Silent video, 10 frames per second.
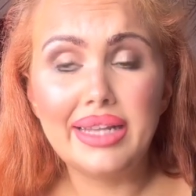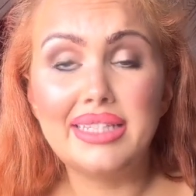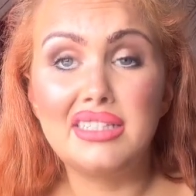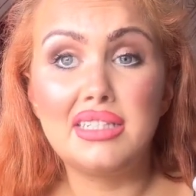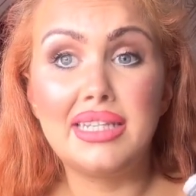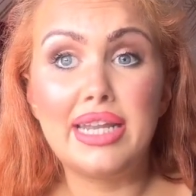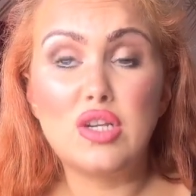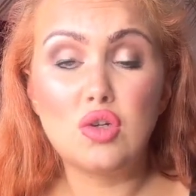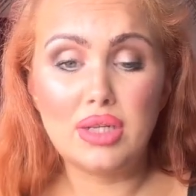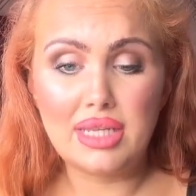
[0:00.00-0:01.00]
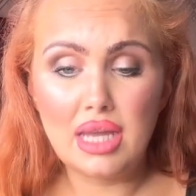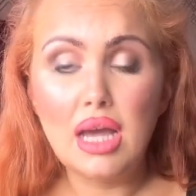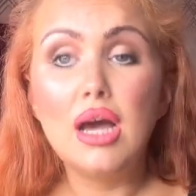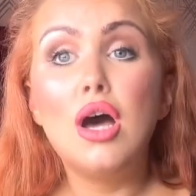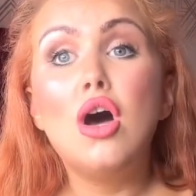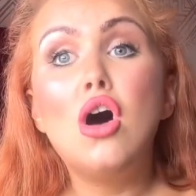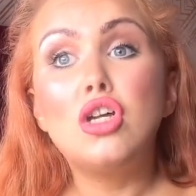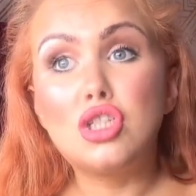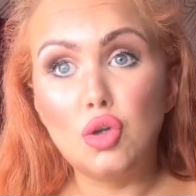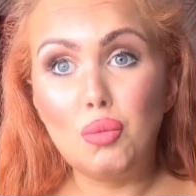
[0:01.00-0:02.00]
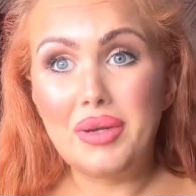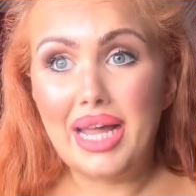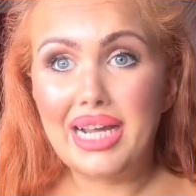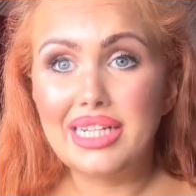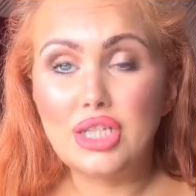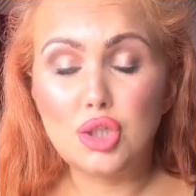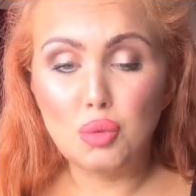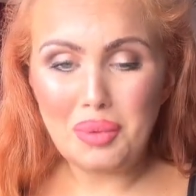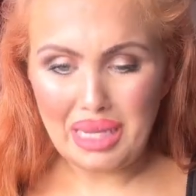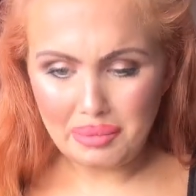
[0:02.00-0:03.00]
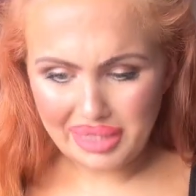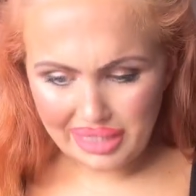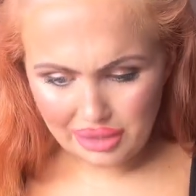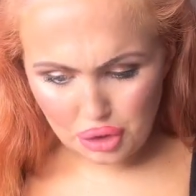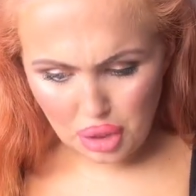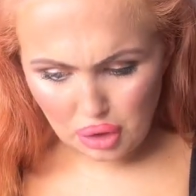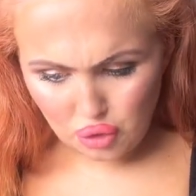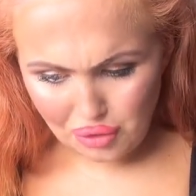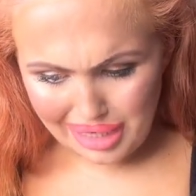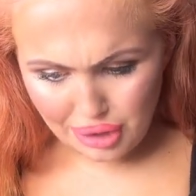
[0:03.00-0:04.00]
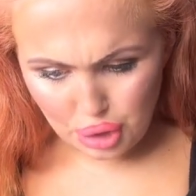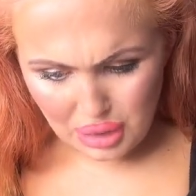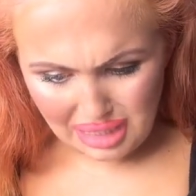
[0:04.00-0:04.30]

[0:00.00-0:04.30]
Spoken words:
It's literally so black. It's so pigmented too. I'll try and do it